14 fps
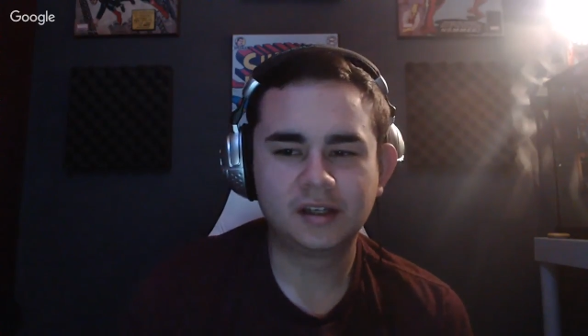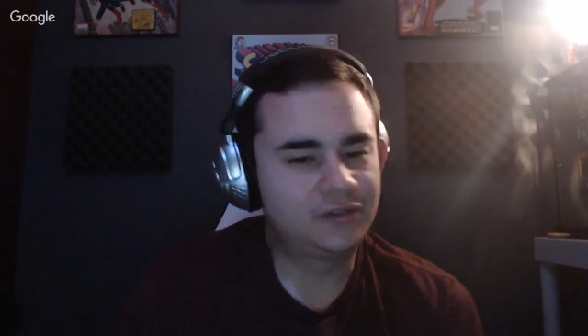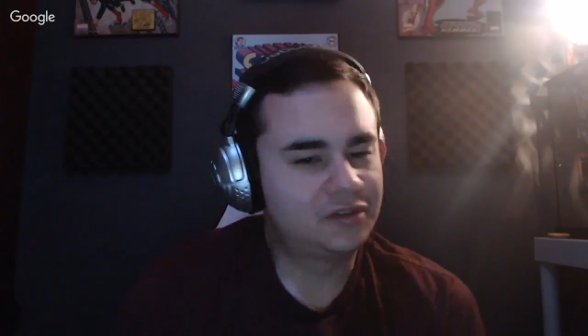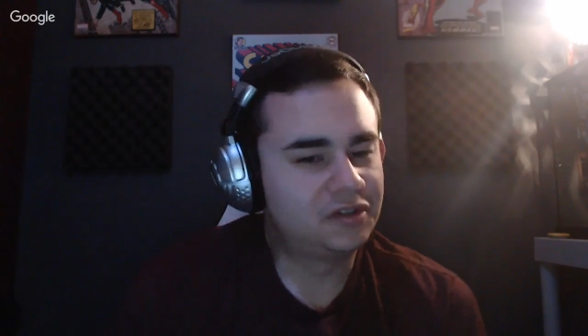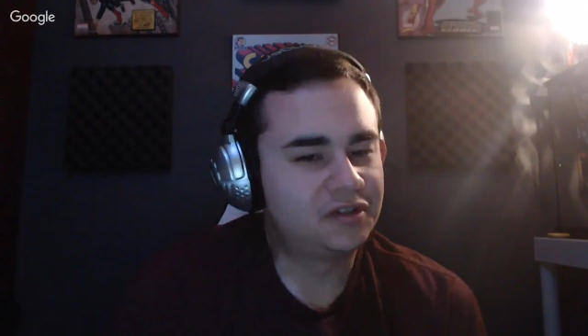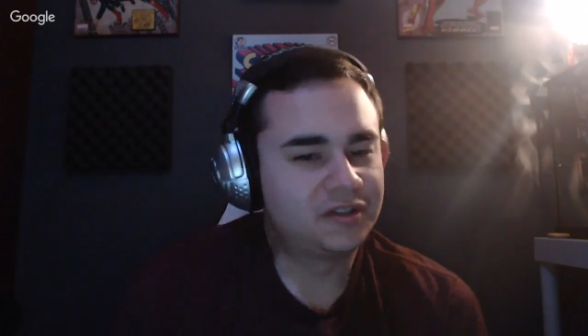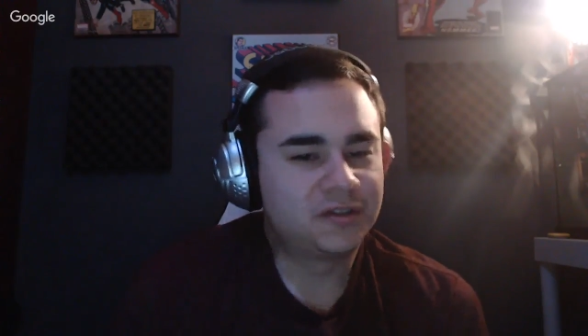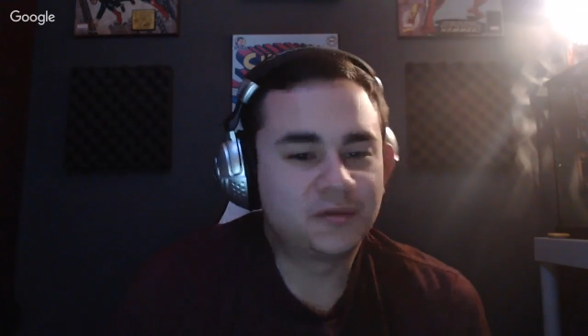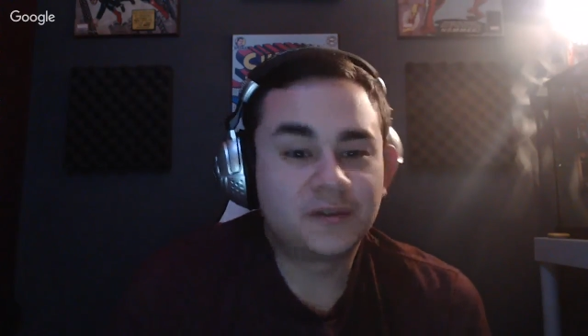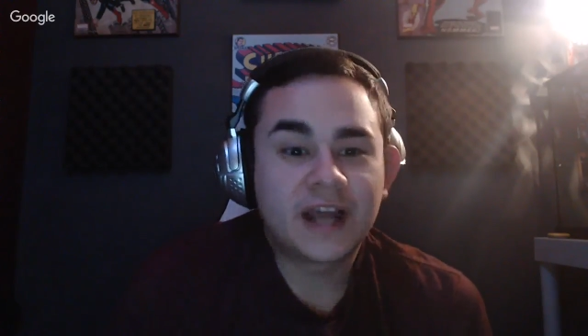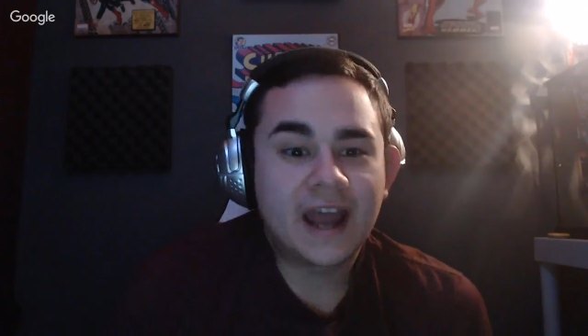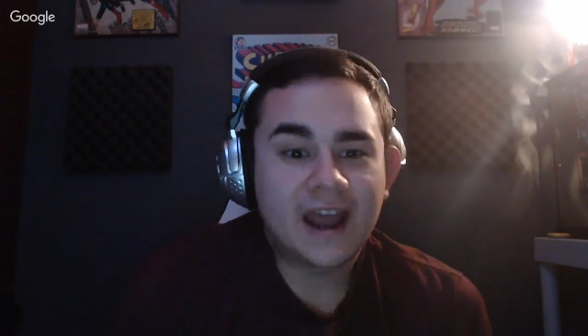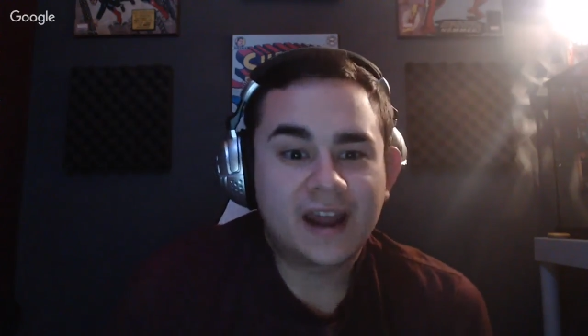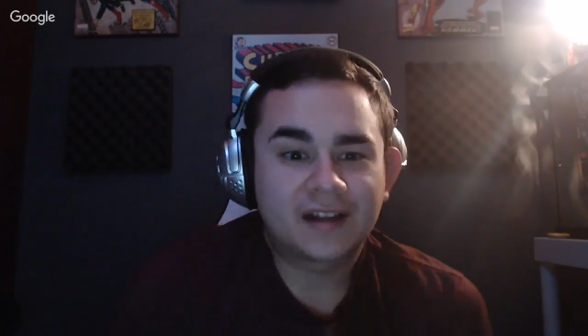you just
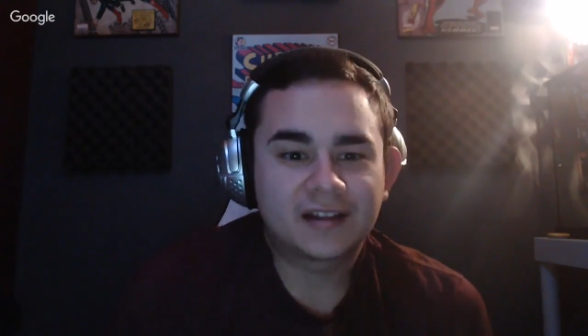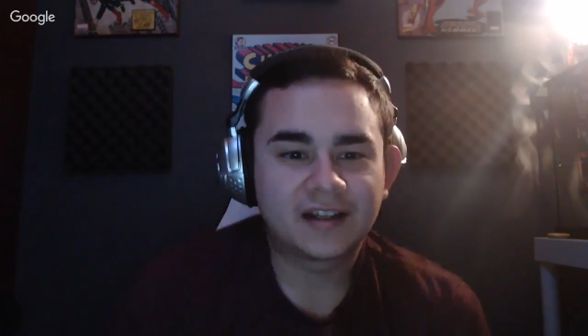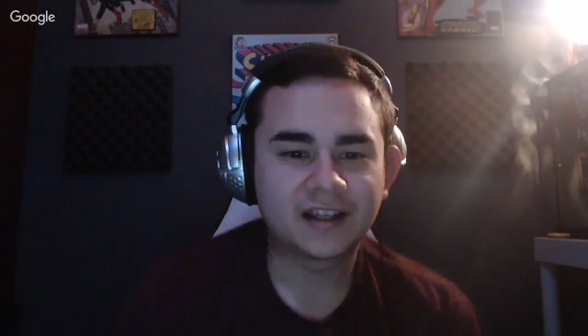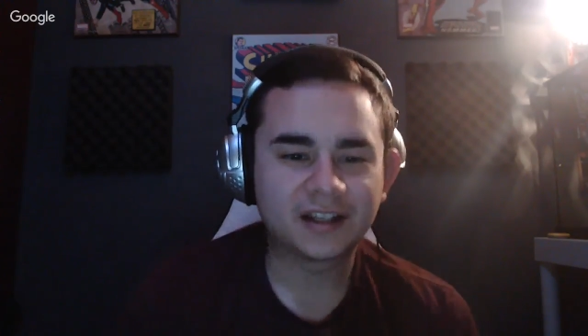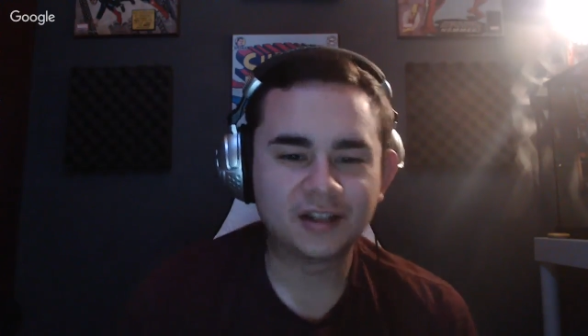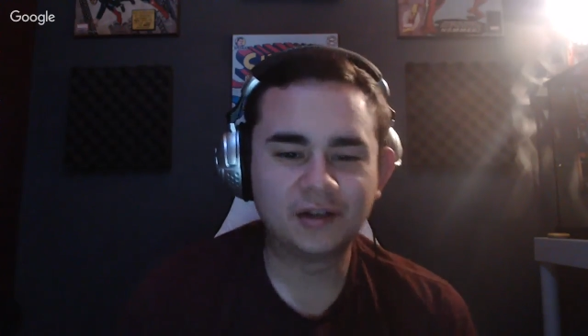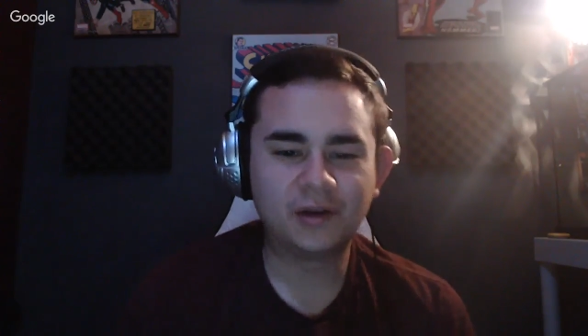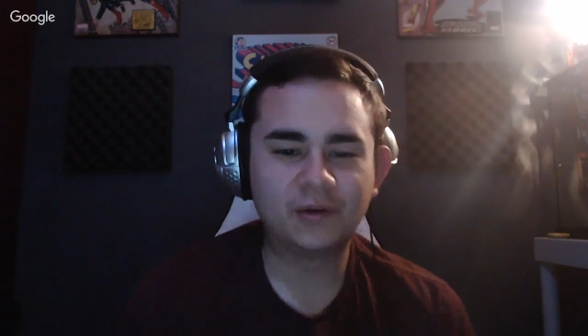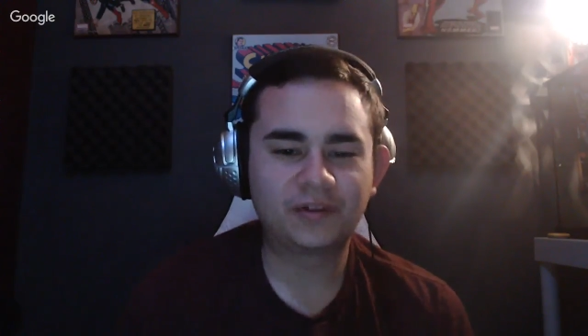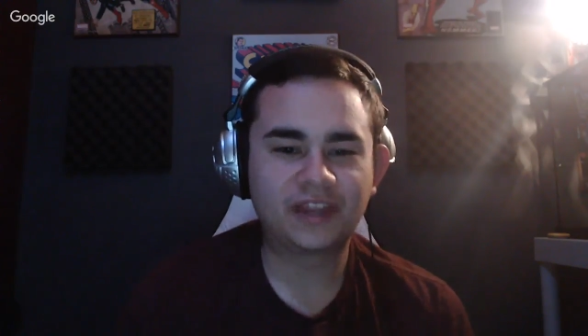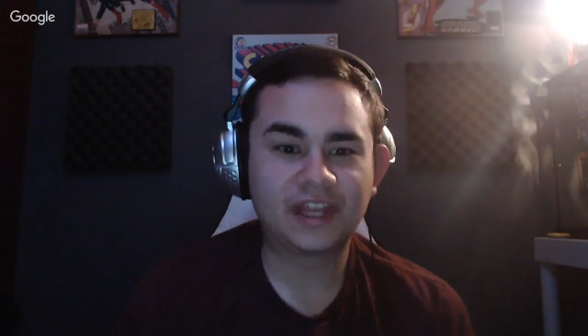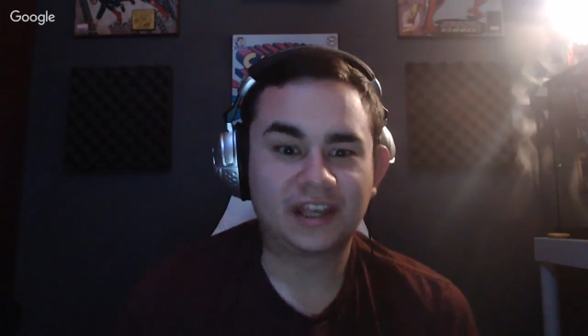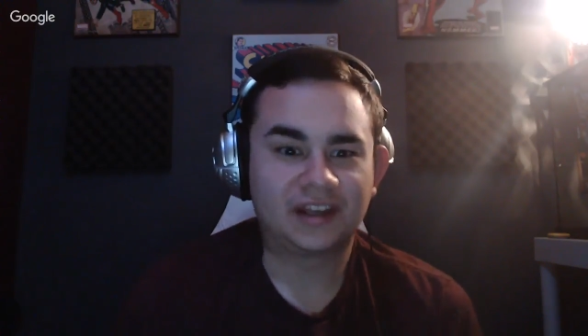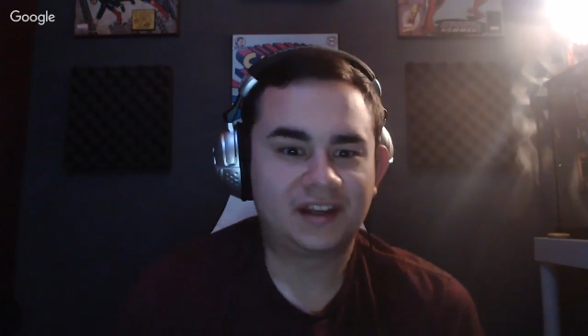react, like you don't
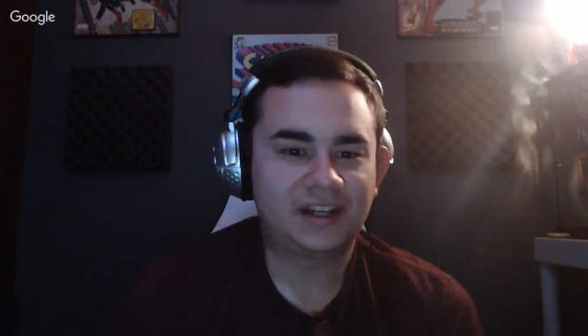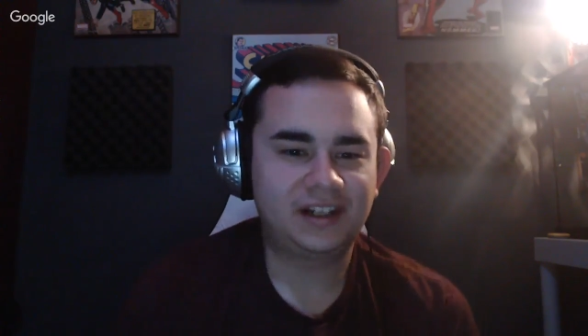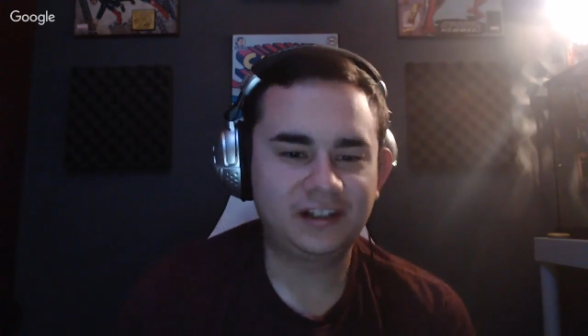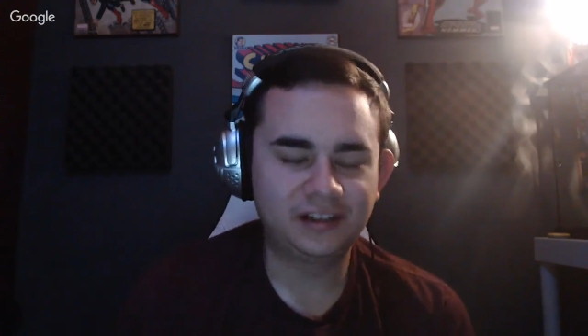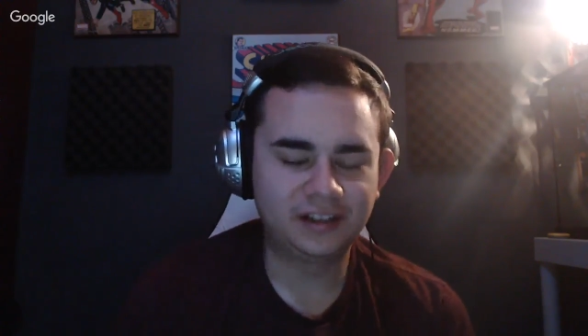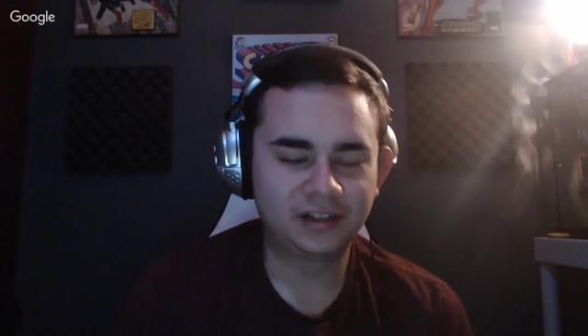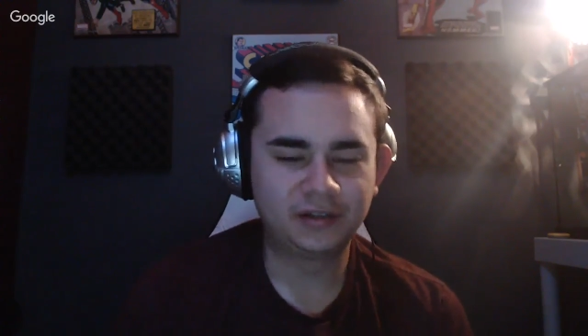think, you